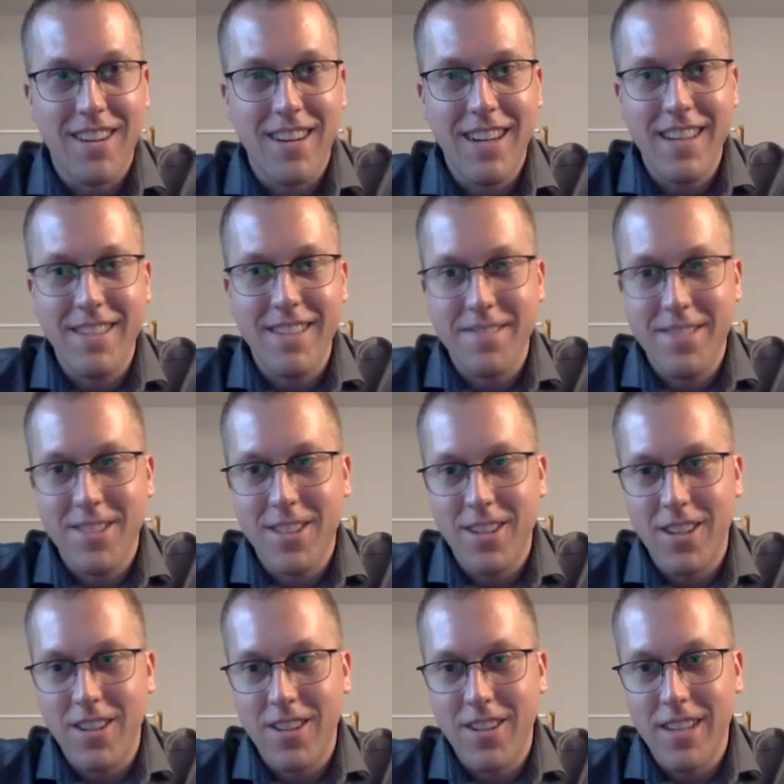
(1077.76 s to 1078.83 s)
right.
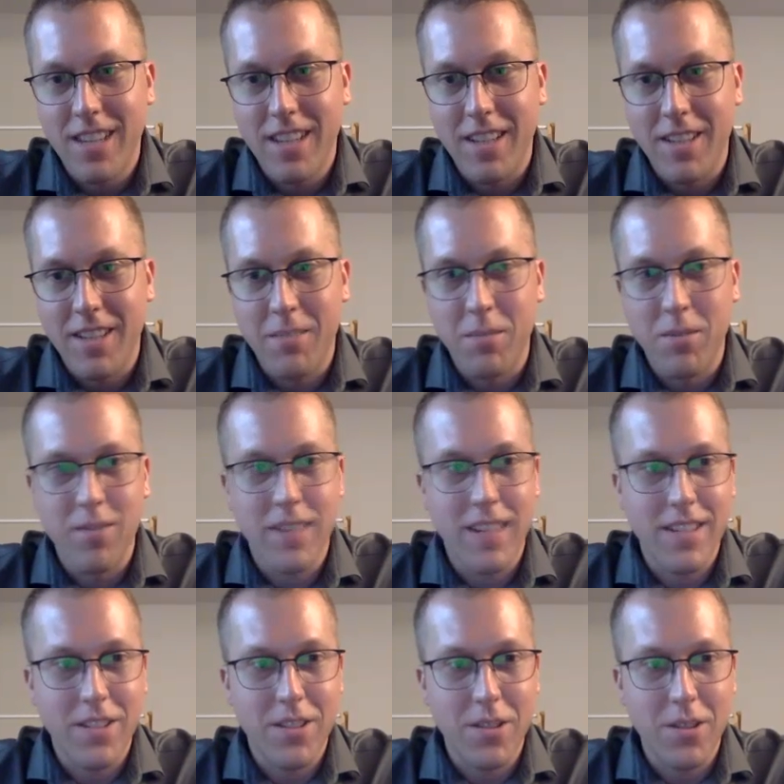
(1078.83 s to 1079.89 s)
So then let's move
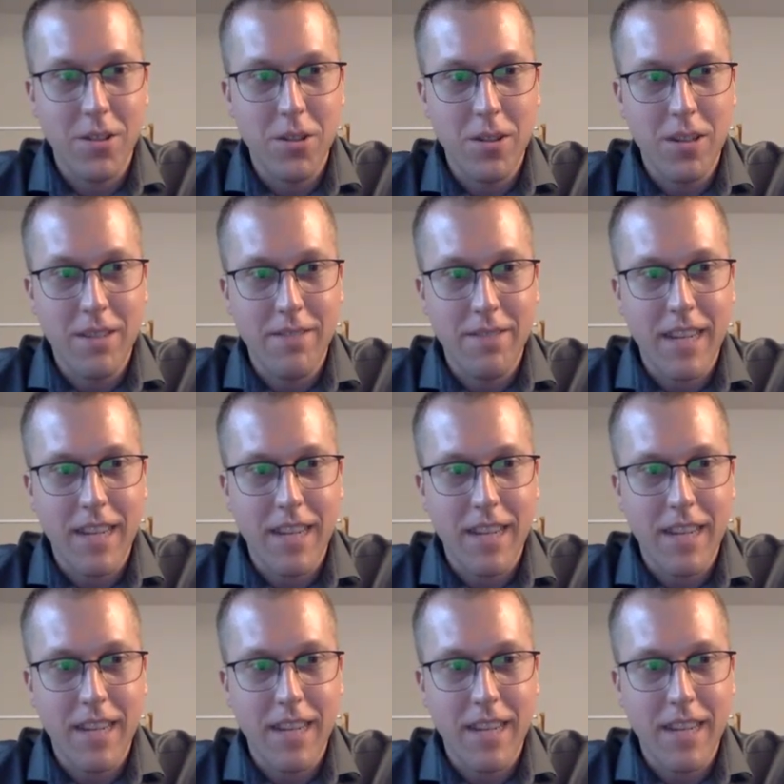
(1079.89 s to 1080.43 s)
on to